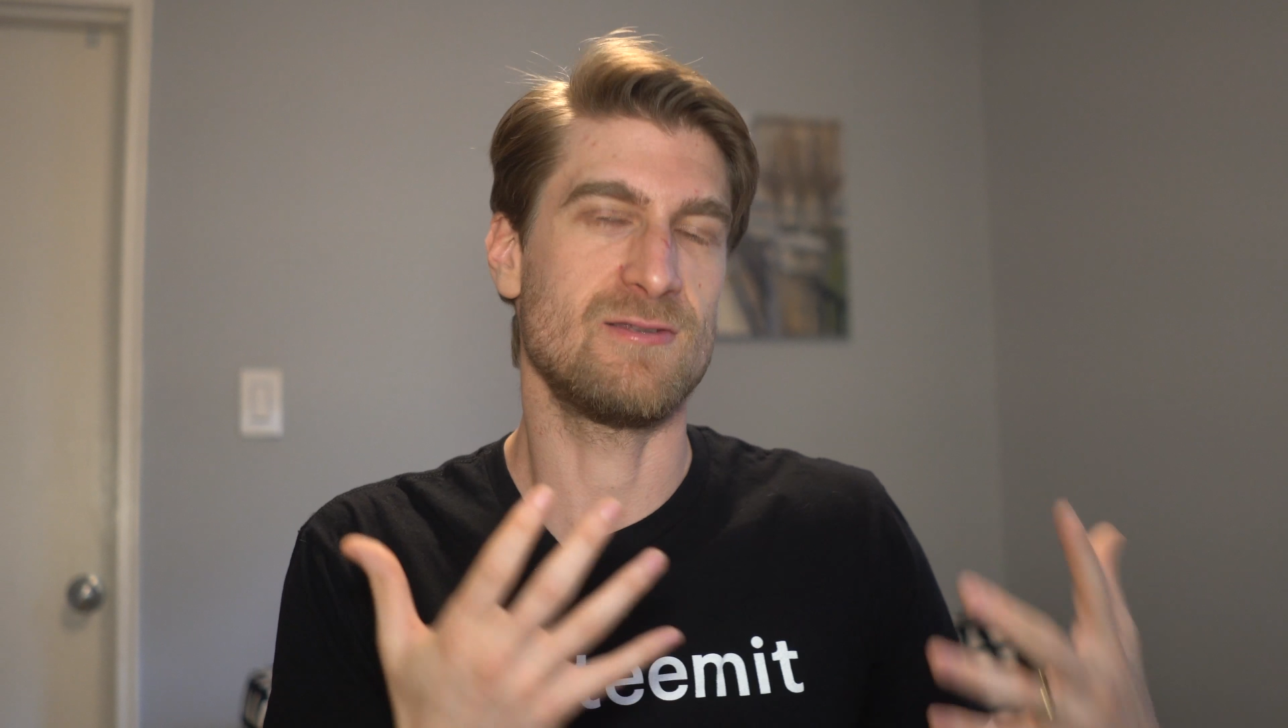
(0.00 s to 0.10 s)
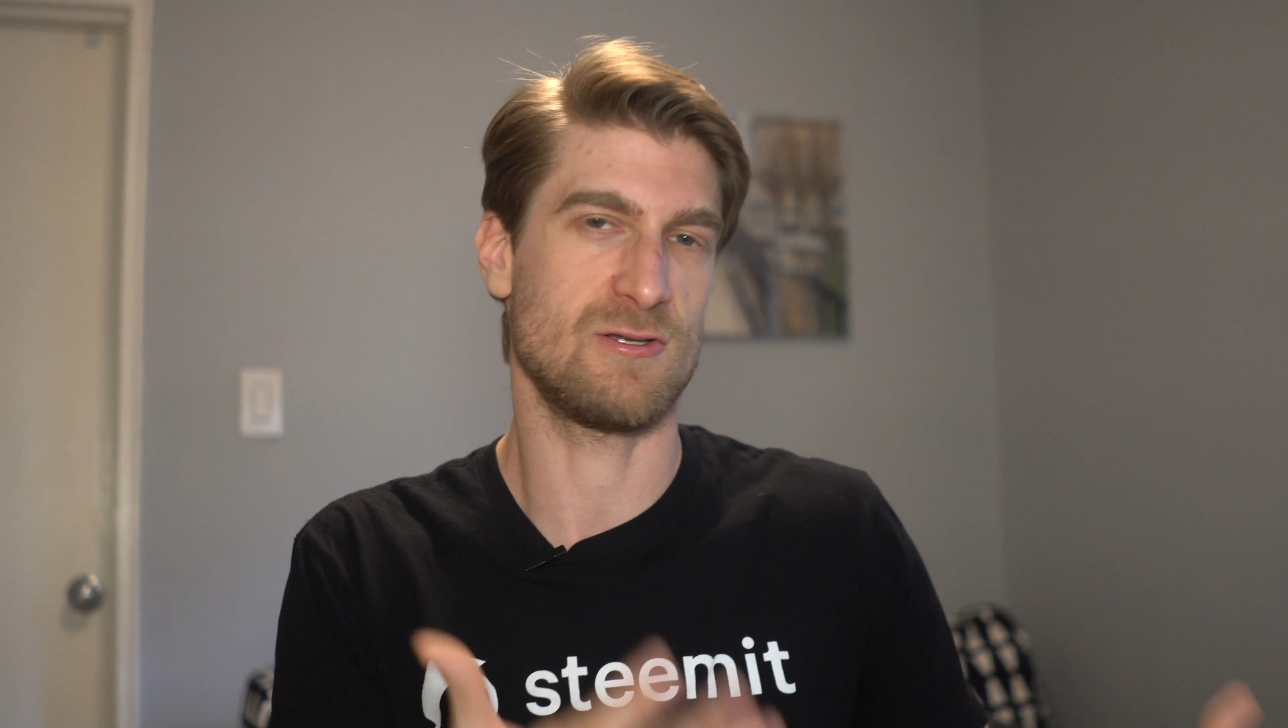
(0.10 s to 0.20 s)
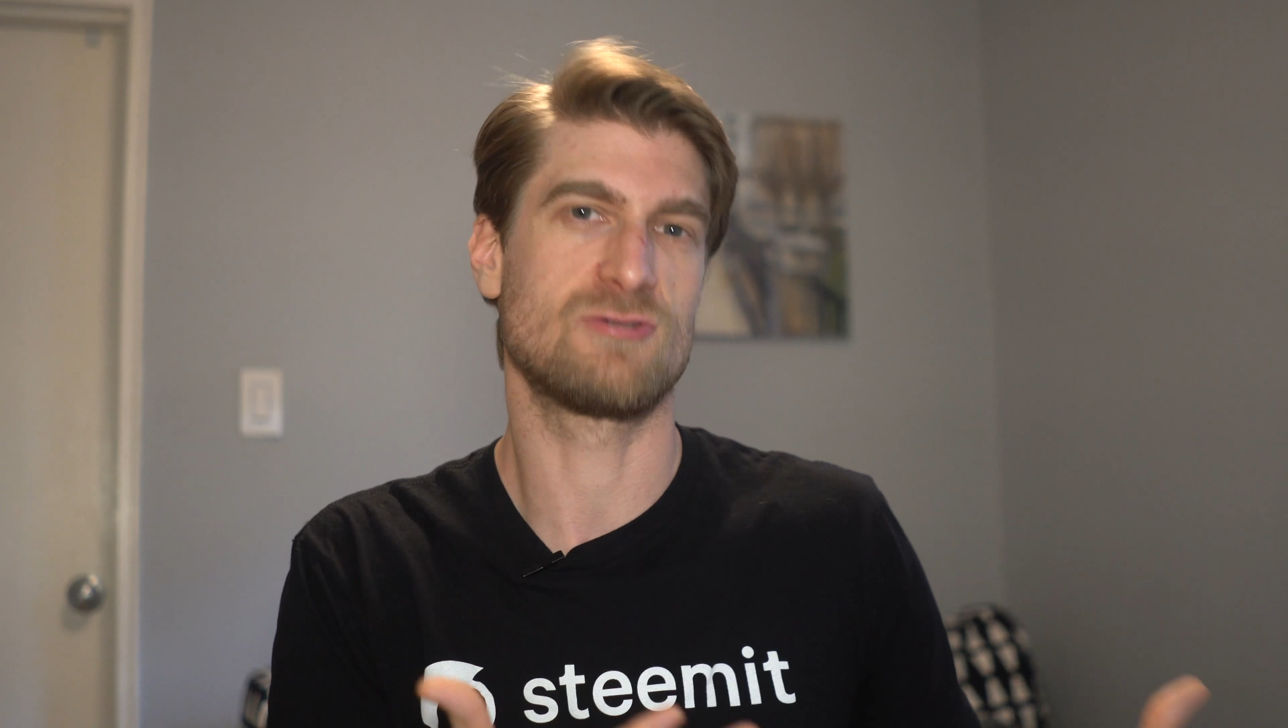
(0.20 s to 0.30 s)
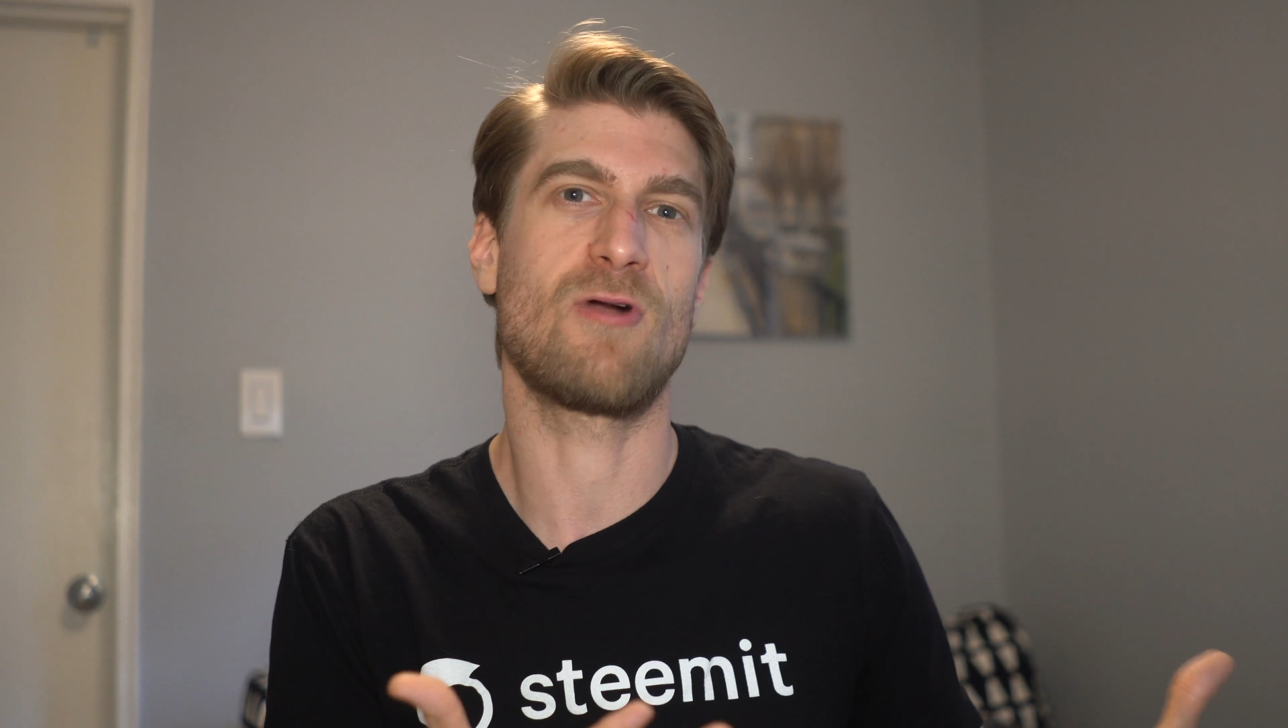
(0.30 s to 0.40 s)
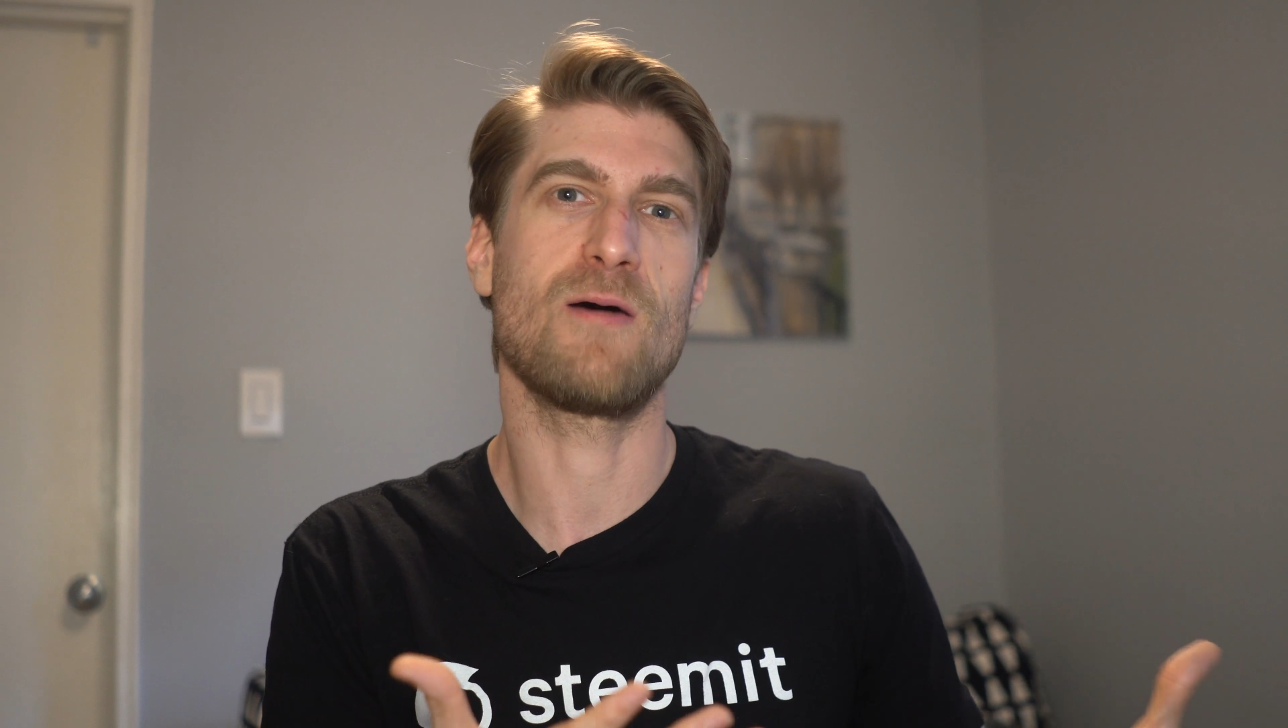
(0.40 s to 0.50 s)

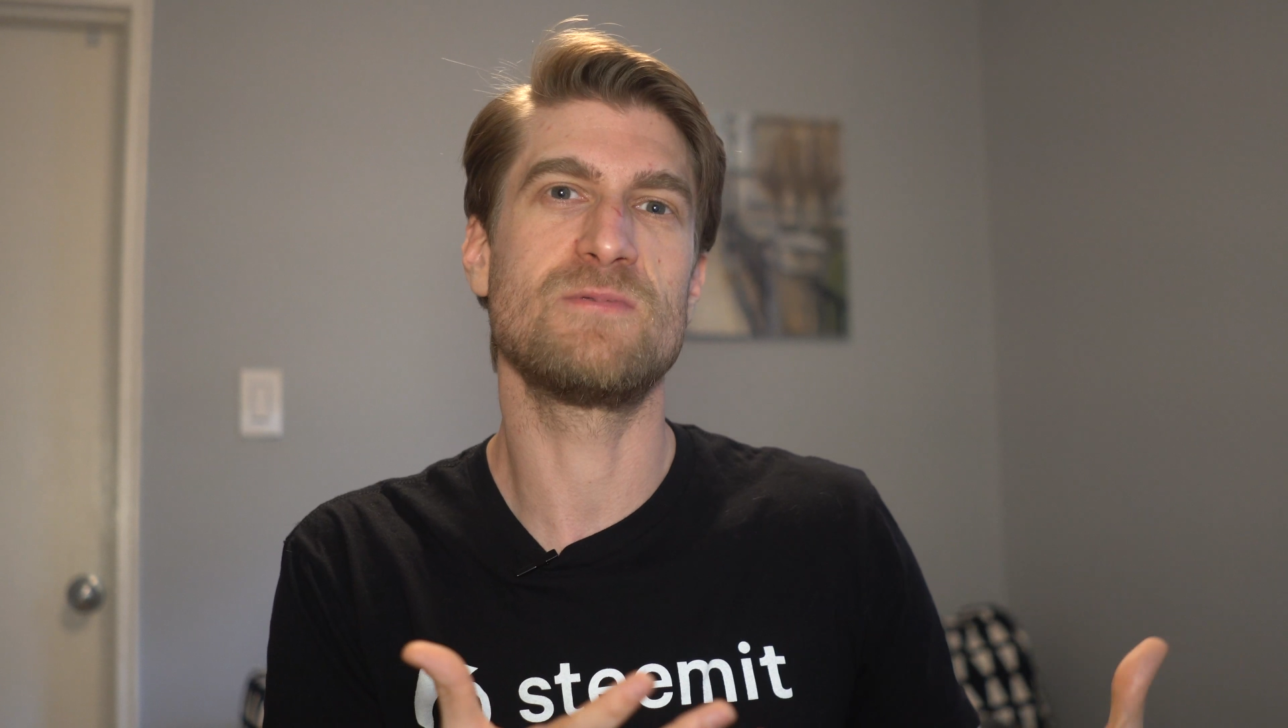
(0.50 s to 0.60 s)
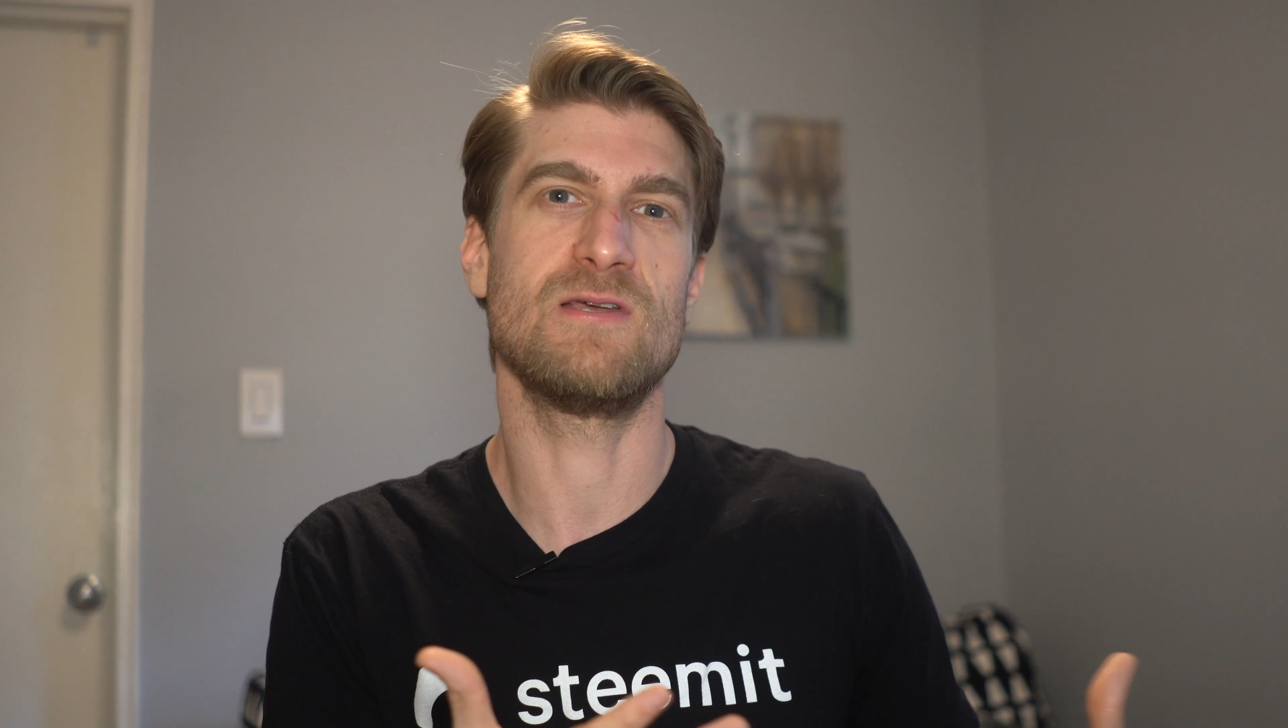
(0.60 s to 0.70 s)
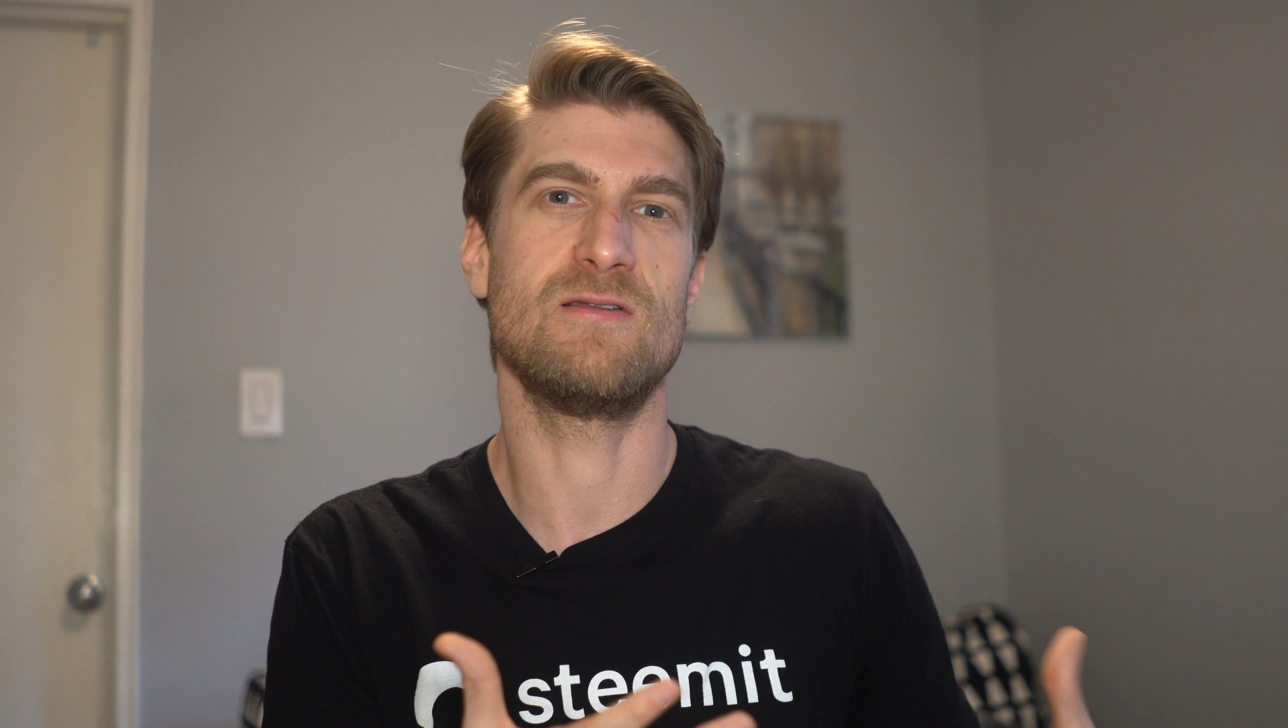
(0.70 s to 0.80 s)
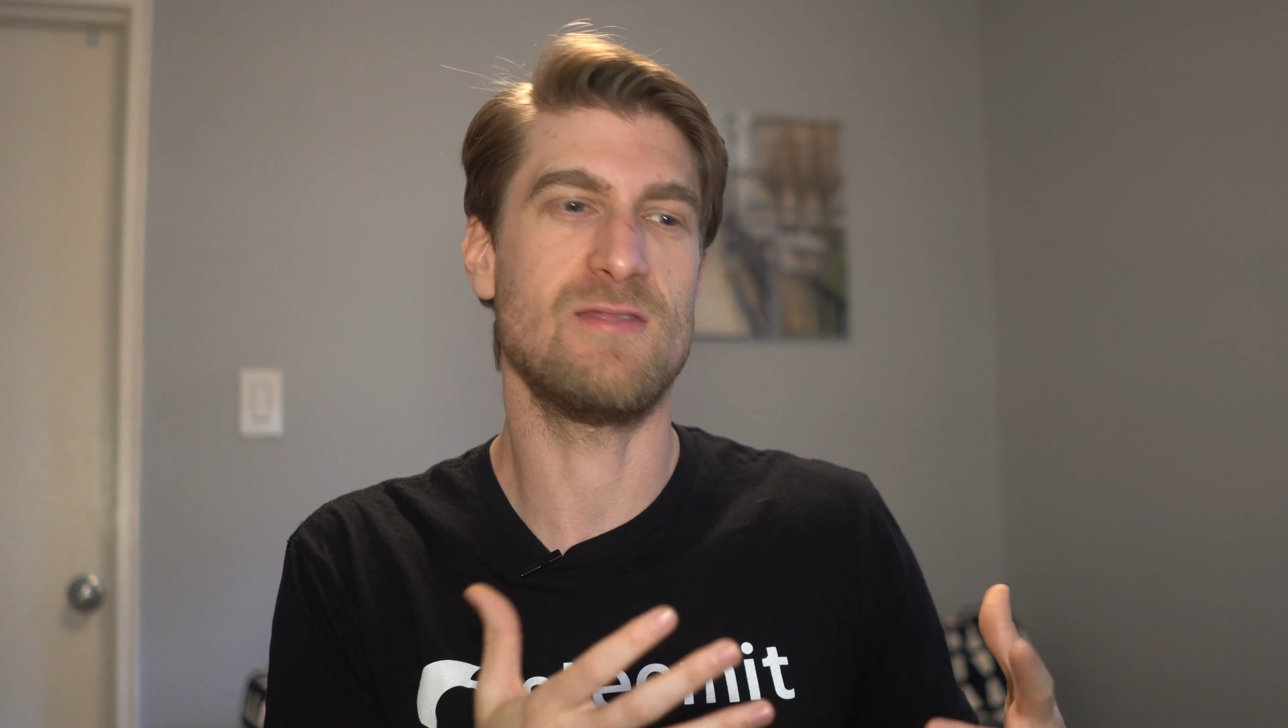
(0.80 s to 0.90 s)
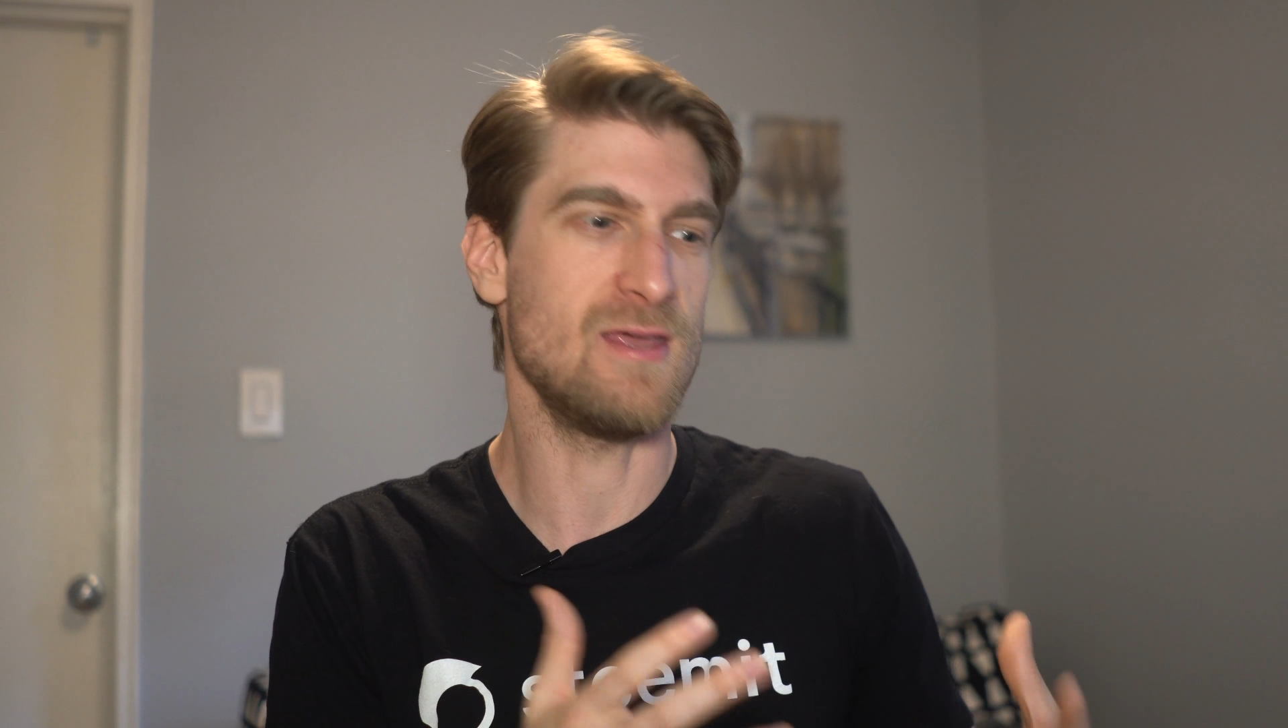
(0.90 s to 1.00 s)
disrupted